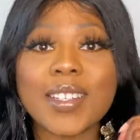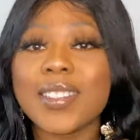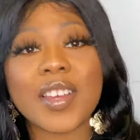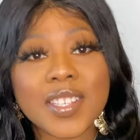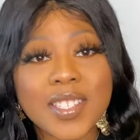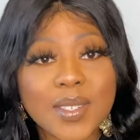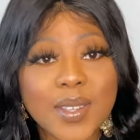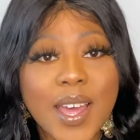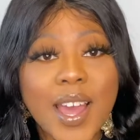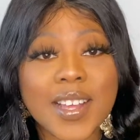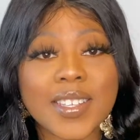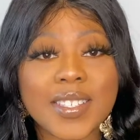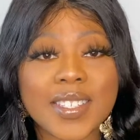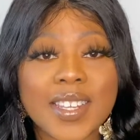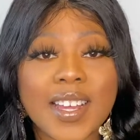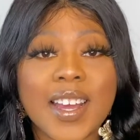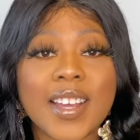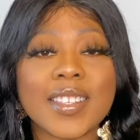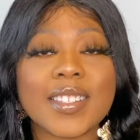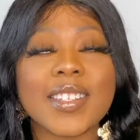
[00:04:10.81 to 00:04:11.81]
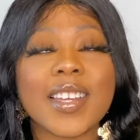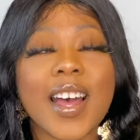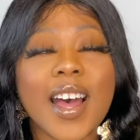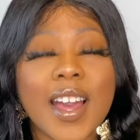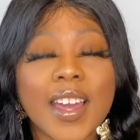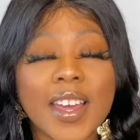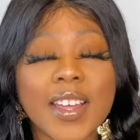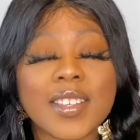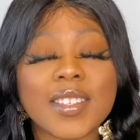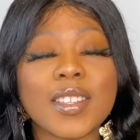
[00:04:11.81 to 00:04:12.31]
This exercise
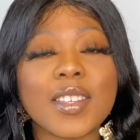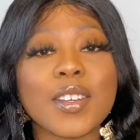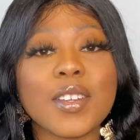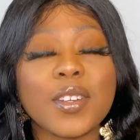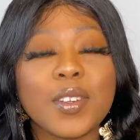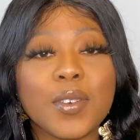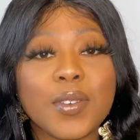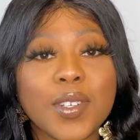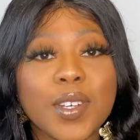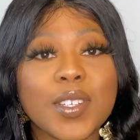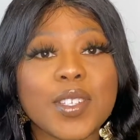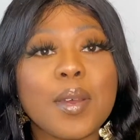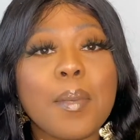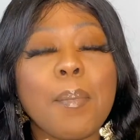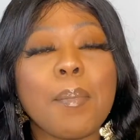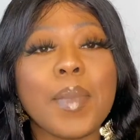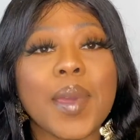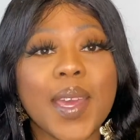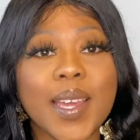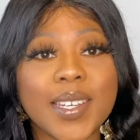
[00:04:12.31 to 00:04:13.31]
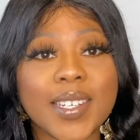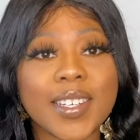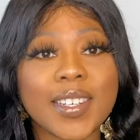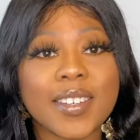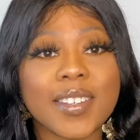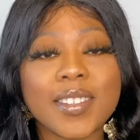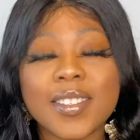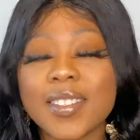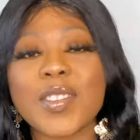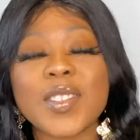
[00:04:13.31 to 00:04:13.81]
targets the gluteus medius.